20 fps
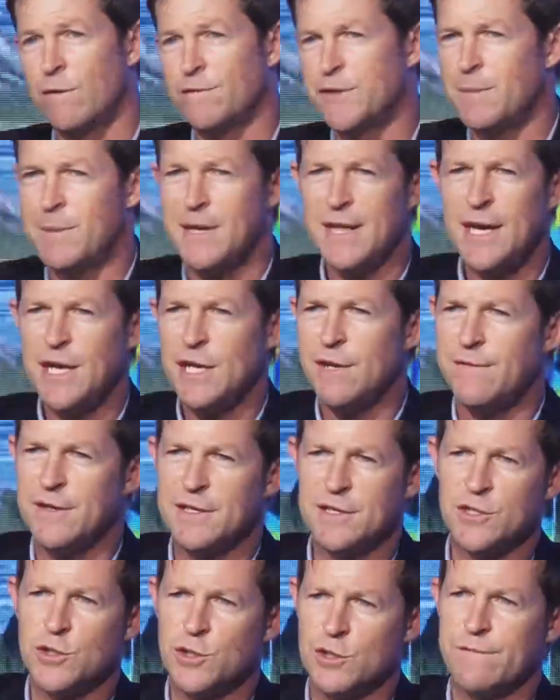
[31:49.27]
So by the end of
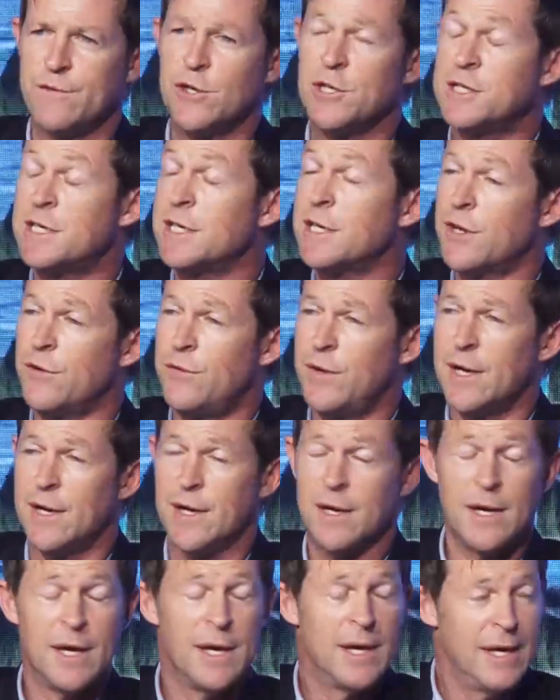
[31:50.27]
his university
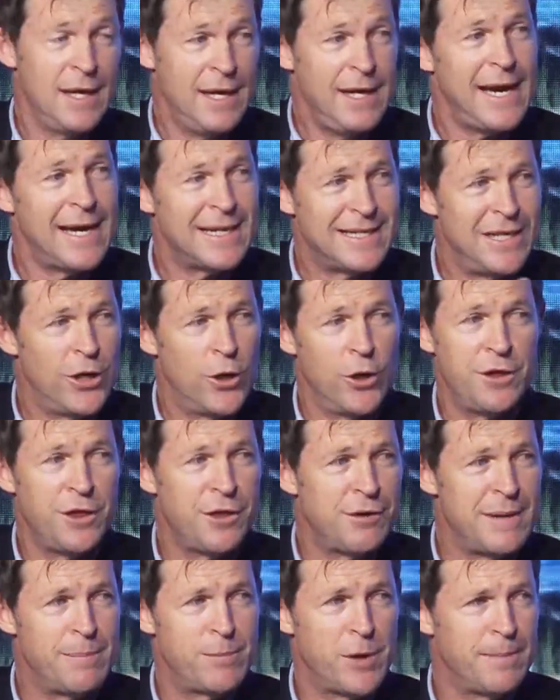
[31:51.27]
career, he actually owned
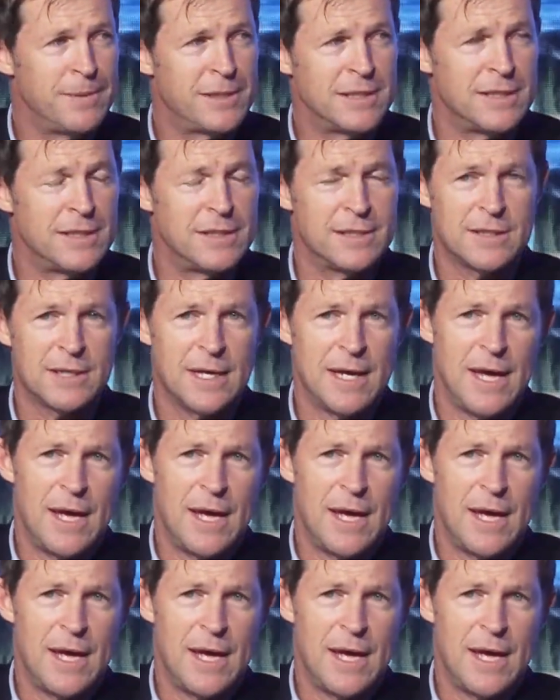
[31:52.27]
3 properties,